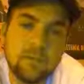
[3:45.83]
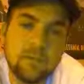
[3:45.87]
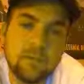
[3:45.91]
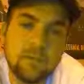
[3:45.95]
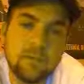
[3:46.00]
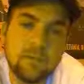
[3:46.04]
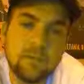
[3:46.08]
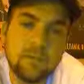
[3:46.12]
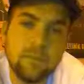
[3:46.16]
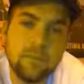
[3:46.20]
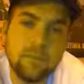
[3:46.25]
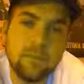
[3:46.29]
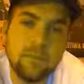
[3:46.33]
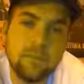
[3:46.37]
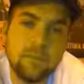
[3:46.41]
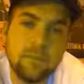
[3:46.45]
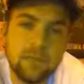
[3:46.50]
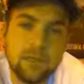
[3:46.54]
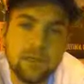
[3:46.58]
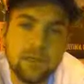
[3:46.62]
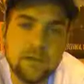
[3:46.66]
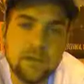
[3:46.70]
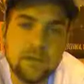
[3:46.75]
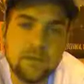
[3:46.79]
the people on the
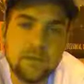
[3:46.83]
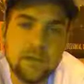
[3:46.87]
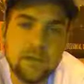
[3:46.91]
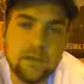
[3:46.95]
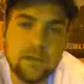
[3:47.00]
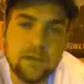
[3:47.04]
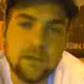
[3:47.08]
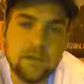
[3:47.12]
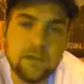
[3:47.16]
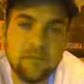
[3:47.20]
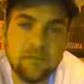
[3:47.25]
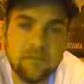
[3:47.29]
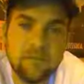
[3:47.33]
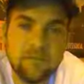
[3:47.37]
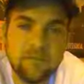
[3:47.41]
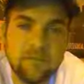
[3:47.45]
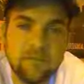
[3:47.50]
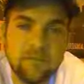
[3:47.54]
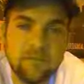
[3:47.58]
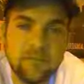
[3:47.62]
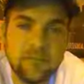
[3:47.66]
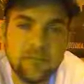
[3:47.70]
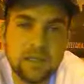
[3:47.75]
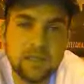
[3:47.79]
other side of the fence
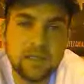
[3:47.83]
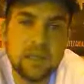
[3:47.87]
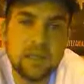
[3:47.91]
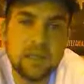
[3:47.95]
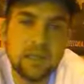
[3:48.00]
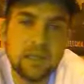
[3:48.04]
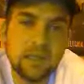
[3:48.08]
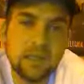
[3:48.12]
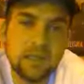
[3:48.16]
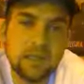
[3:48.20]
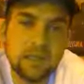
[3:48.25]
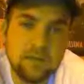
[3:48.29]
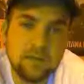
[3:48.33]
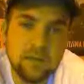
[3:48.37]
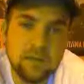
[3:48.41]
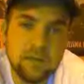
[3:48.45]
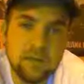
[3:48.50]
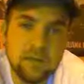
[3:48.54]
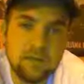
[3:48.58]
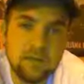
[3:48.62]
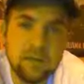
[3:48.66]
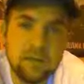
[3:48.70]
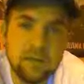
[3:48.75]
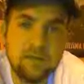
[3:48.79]
say good
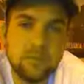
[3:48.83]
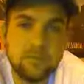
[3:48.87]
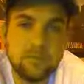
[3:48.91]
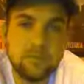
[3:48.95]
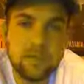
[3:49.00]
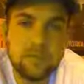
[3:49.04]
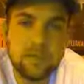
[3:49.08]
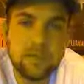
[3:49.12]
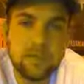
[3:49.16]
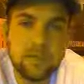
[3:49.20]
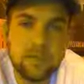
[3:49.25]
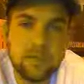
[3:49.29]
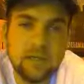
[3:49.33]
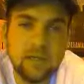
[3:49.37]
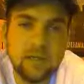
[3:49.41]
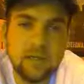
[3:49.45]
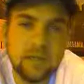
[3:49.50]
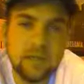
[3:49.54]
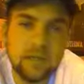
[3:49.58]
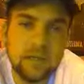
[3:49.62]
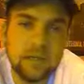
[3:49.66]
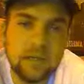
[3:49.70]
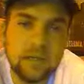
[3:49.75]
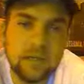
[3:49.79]
debt would be debt on
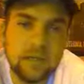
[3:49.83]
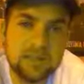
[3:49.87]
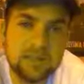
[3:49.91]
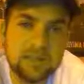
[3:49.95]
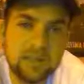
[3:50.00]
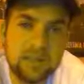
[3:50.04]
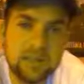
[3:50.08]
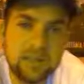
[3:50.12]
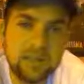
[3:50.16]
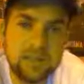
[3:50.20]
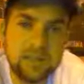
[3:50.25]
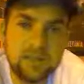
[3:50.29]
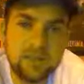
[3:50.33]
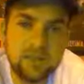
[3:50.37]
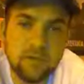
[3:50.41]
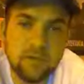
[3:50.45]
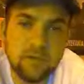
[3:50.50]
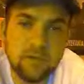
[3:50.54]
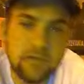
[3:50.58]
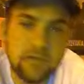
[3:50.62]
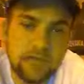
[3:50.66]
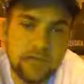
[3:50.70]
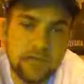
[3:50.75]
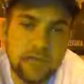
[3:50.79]
an asset that
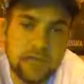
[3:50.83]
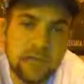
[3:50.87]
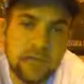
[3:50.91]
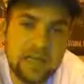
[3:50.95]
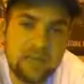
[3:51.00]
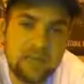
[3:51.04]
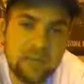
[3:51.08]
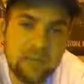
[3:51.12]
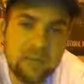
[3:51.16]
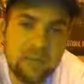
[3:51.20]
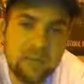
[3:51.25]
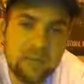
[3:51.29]
produces cash flow.